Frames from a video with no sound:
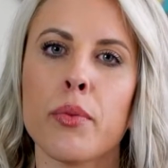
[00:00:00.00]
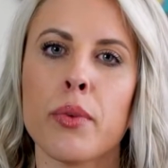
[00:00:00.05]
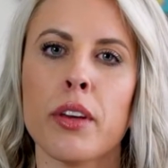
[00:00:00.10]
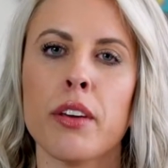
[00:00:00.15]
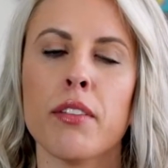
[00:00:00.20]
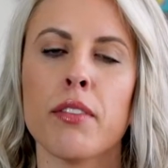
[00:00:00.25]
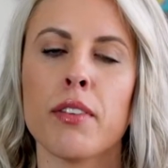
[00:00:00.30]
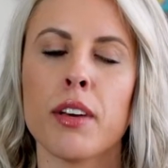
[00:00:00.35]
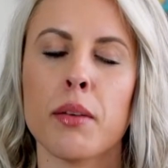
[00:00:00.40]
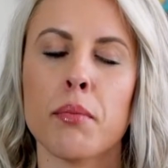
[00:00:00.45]

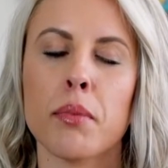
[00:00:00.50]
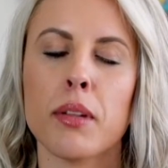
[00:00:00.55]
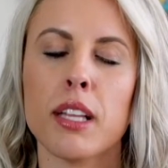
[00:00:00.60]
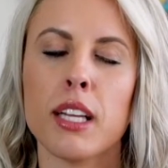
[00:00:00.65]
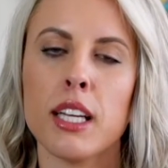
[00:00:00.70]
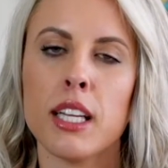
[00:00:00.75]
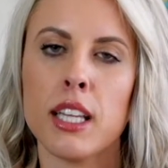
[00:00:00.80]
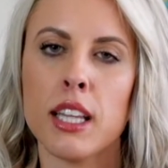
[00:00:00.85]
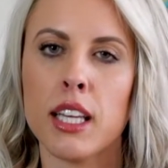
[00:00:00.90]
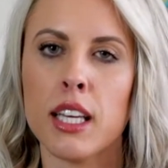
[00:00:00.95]
We've
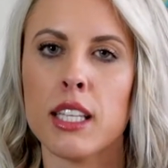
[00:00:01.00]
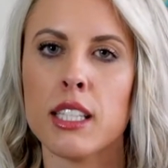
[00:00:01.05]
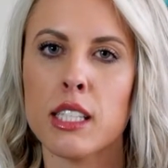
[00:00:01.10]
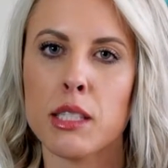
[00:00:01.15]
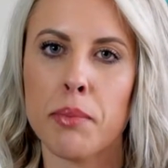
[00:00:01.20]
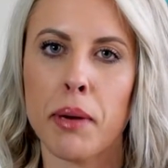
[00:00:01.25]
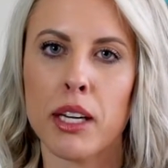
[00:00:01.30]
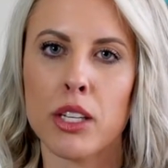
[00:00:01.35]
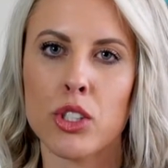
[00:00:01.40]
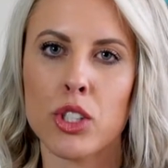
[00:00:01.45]
completed the
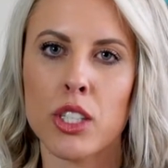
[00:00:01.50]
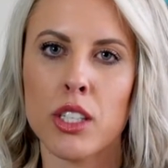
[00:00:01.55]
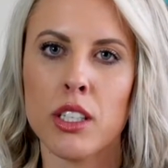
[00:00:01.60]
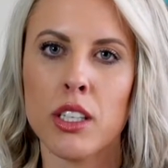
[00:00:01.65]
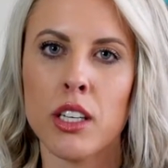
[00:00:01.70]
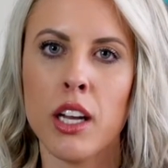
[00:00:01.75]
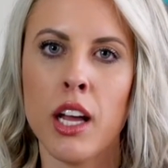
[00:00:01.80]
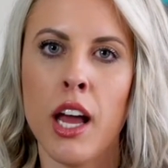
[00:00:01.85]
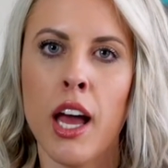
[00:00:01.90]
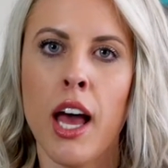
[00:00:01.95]
inspection,